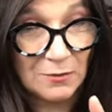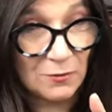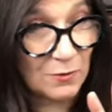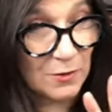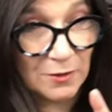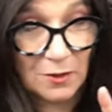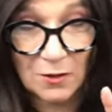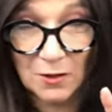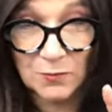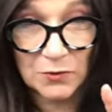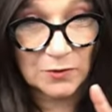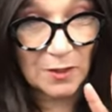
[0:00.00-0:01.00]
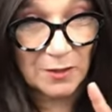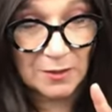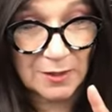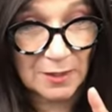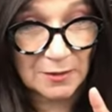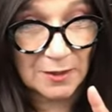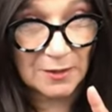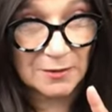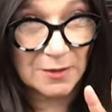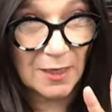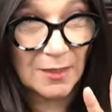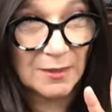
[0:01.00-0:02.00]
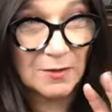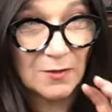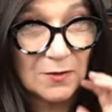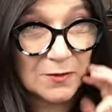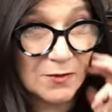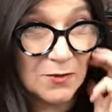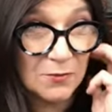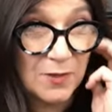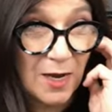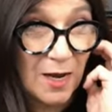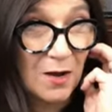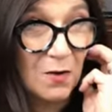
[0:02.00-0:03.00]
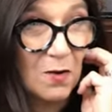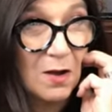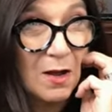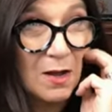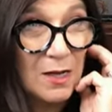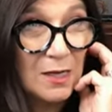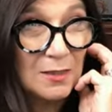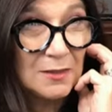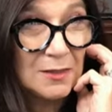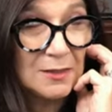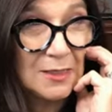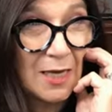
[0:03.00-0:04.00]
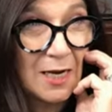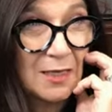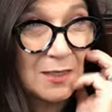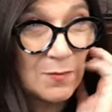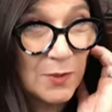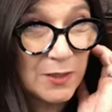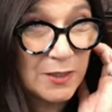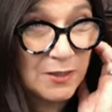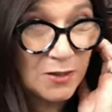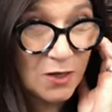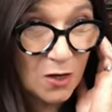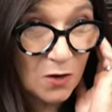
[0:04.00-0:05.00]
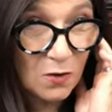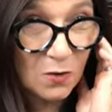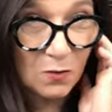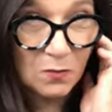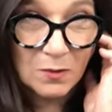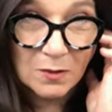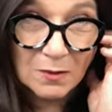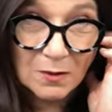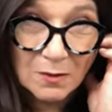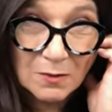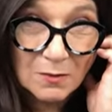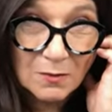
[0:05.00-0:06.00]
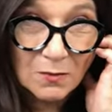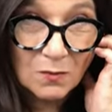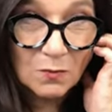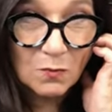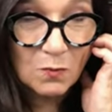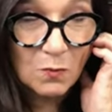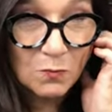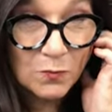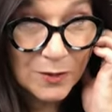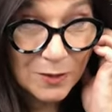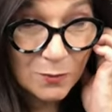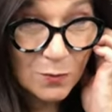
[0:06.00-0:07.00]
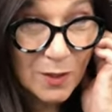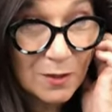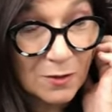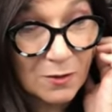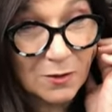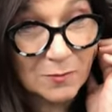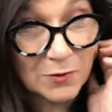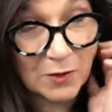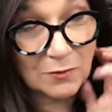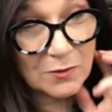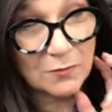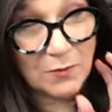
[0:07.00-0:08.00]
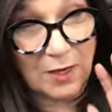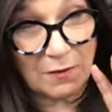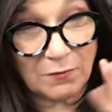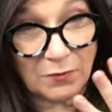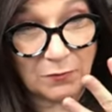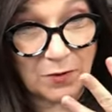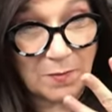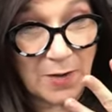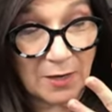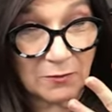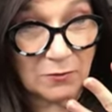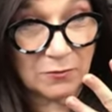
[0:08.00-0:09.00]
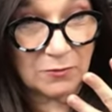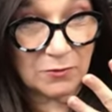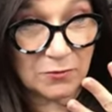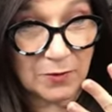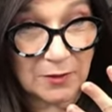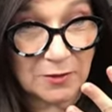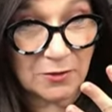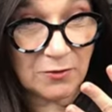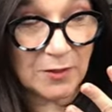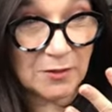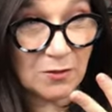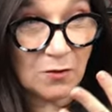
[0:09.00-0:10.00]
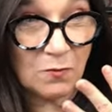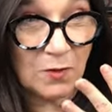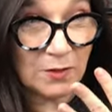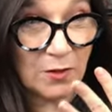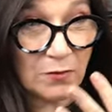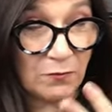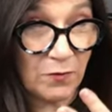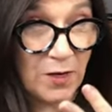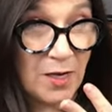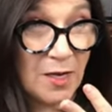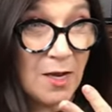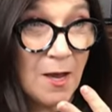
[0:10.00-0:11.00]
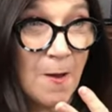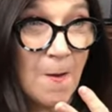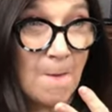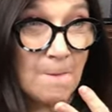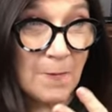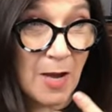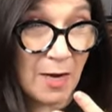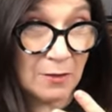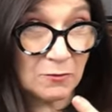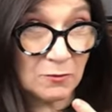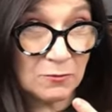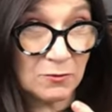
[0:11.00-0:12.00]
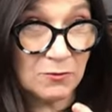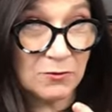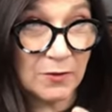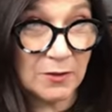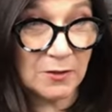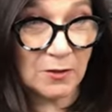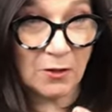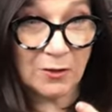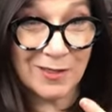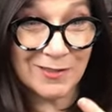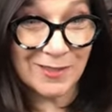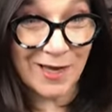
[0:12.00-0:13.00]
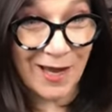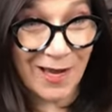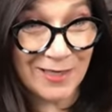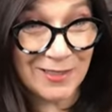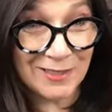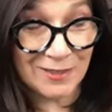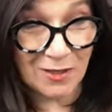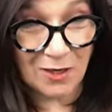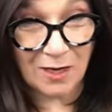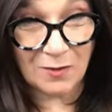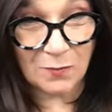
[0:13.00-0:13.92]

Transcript: Notice carbs are not on that list. And so now, does anybody know really what carbs are? So we have three macronutrients. Do you guys know what the three macronutrients are because I did not.